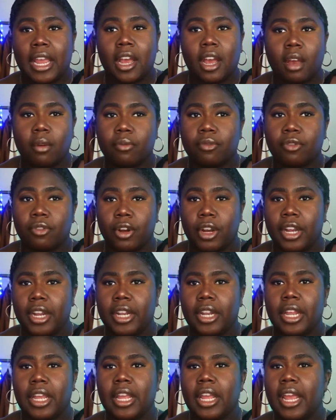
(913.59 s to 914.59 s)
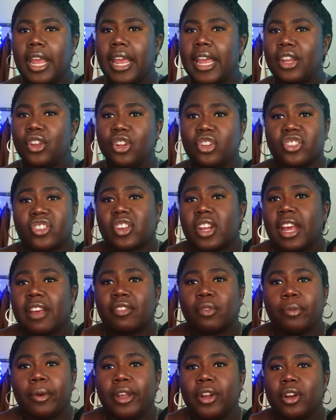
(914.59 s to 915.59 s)
up front, and you're just gonna have
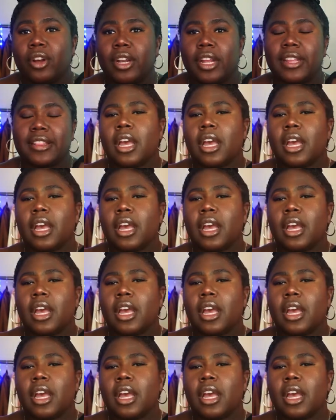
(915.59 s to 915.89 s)
to wait on it.